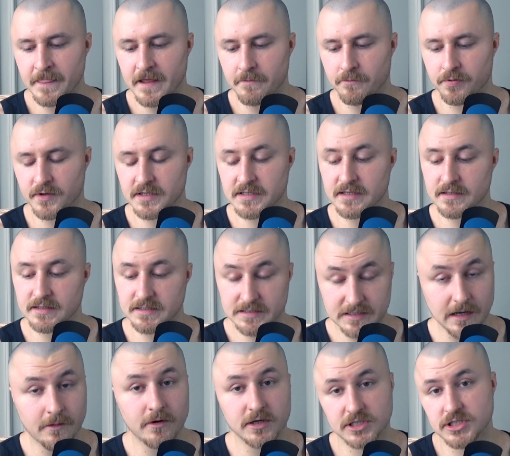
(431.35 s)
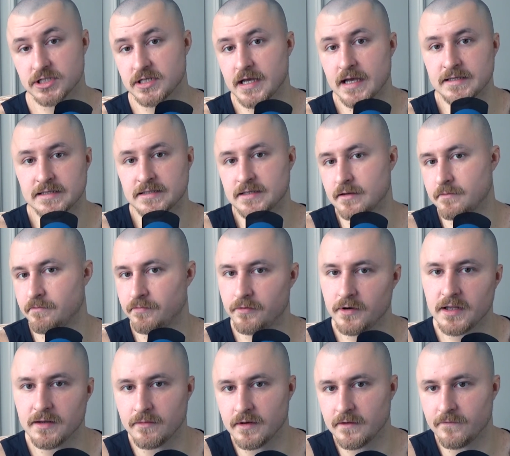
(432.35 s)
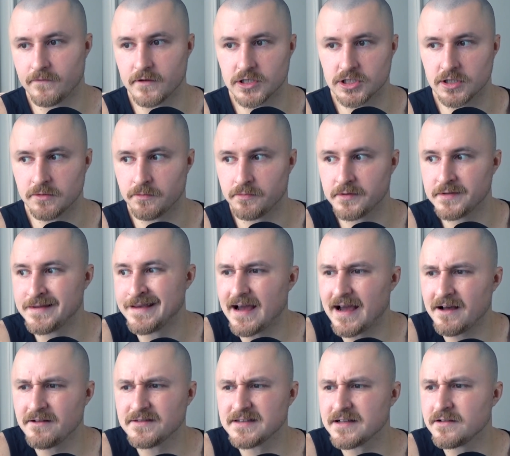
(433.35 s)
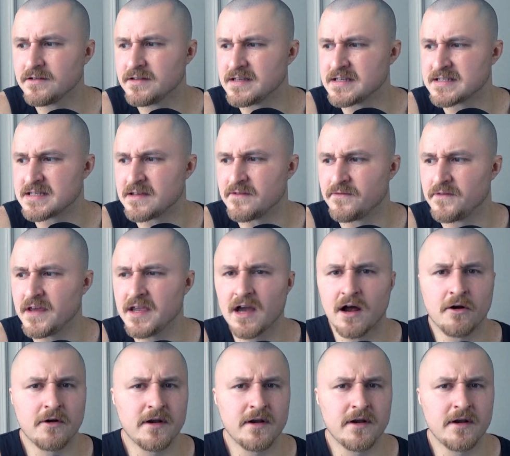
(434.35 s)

But some exercises are pretty beneficial. But I'll tell you this, they are